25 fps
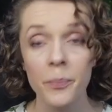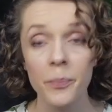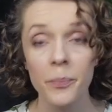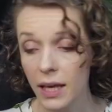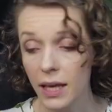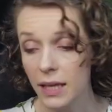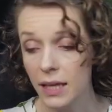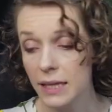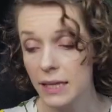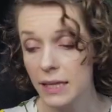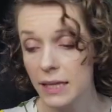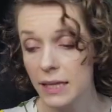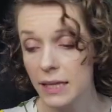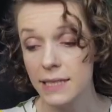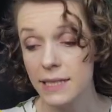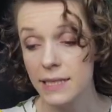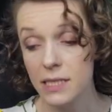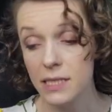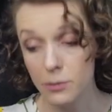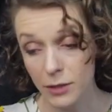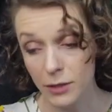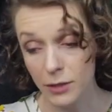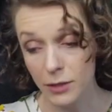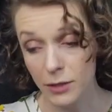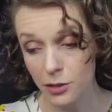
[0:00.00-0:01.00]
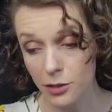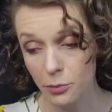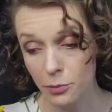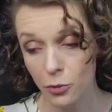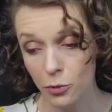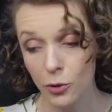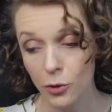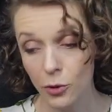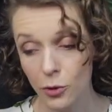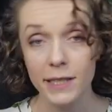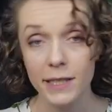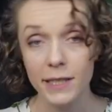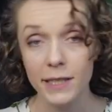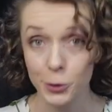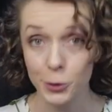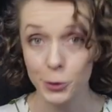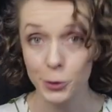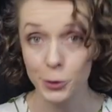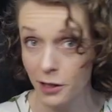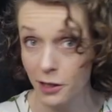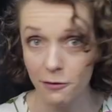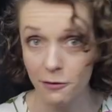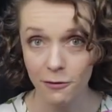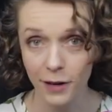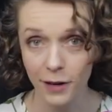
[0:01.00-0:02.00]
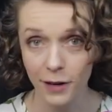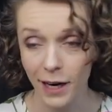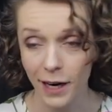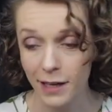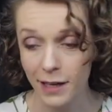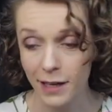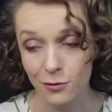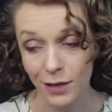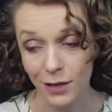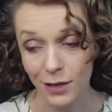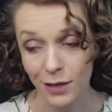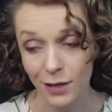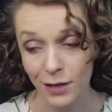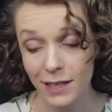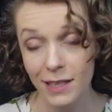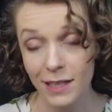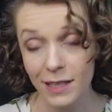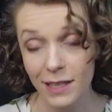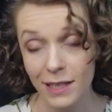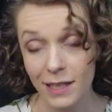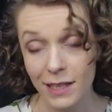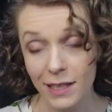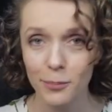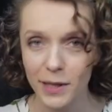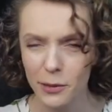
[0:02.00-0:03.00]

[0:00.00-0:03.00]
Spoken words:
in the sprint report that you can find right here,